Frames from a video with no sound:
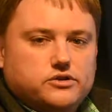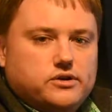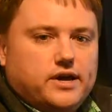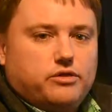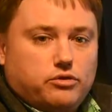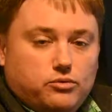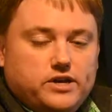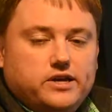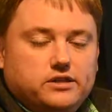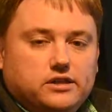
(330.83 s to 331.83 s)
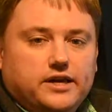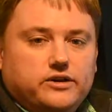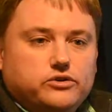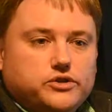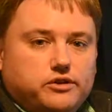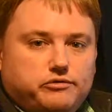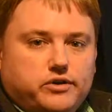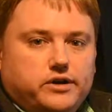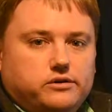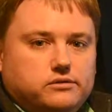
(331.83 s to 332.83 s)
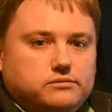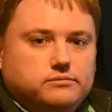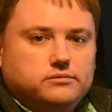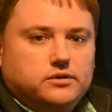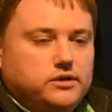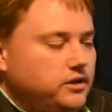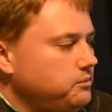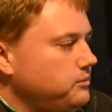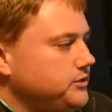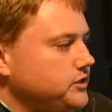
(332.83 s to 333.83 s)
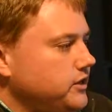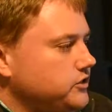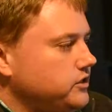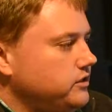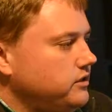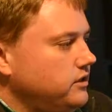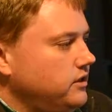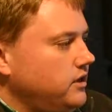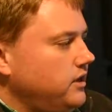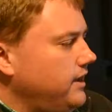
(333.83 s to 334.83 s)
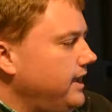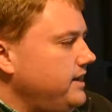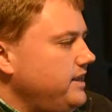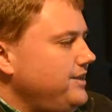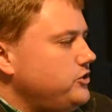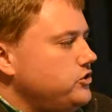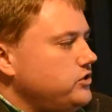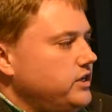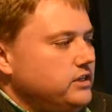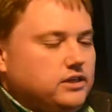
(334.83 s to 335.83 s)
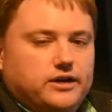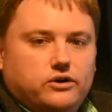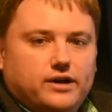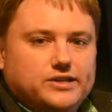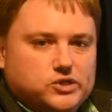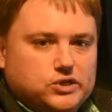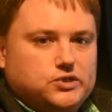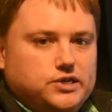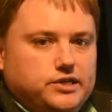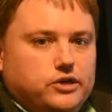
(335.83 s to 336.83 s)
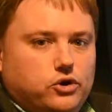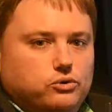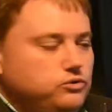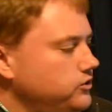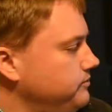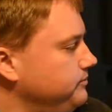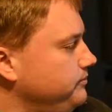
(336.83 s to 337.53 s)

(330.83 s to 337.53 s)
Had 3 hidden layers in the final implementation, and each hidden layer had 16 nodes.